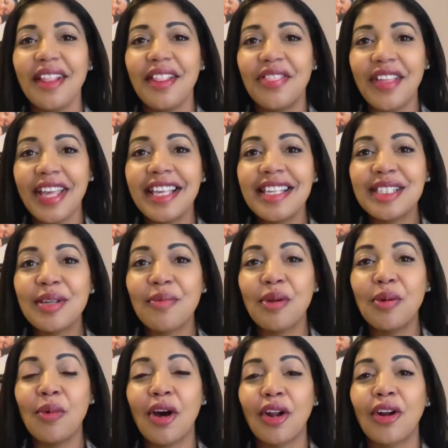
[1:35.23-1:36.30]
things that we
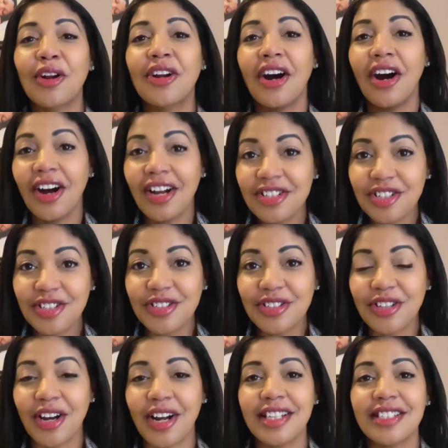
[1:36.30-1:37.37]
want, our conscious
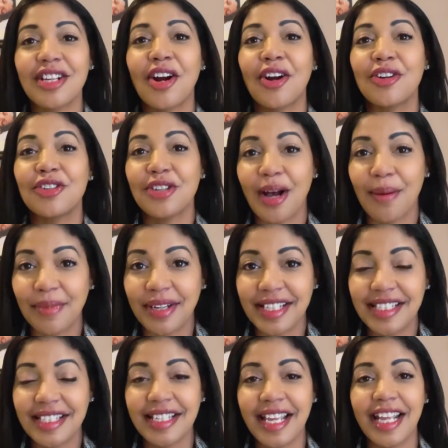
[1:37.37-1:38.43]
thoughts, our dominant
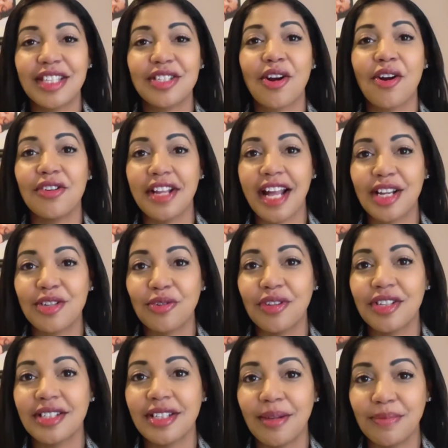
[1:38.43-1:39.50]
states, our natural
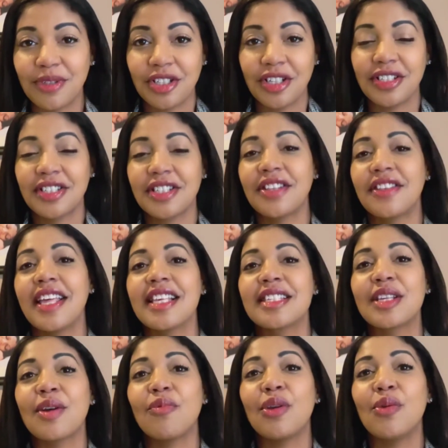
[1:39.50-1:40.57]
assumptions, the things
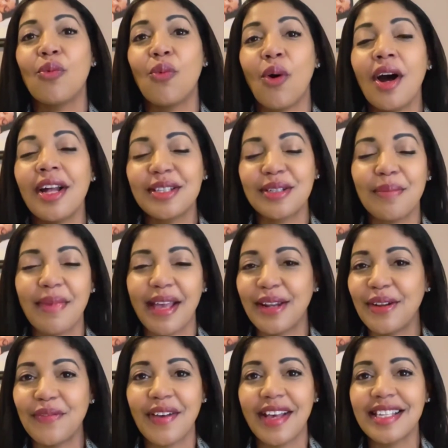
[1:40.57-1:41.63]
that we want to
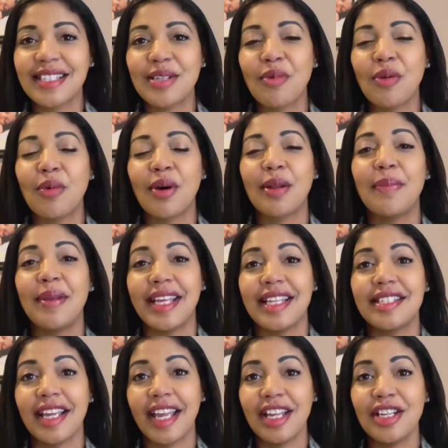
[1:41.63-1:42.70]
manifest, that we want to be
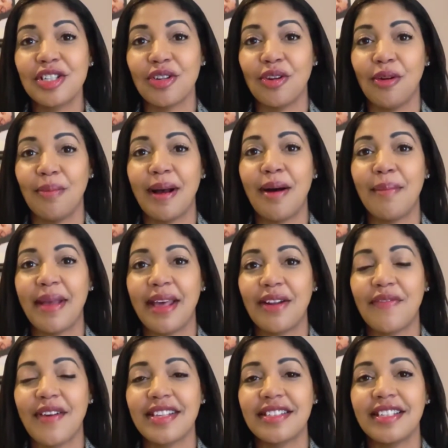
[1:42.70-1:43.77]
intentional about
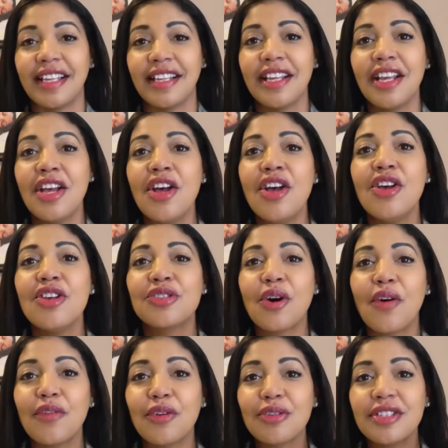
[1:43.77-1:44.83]
manifesting. So
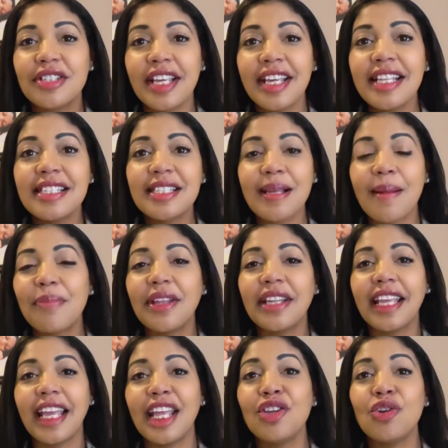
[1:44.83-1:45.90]
if you're seeing something
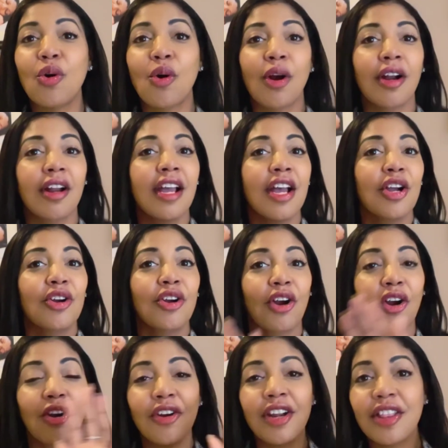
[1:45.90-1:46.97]
in your
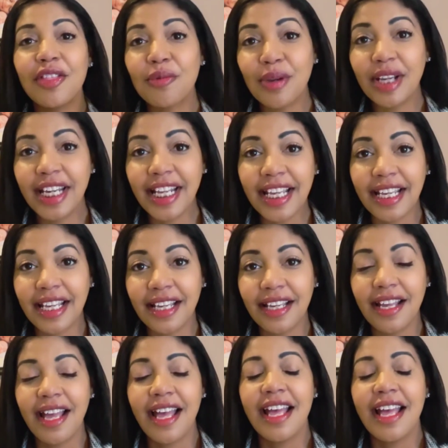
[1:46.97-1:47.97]
current 3D,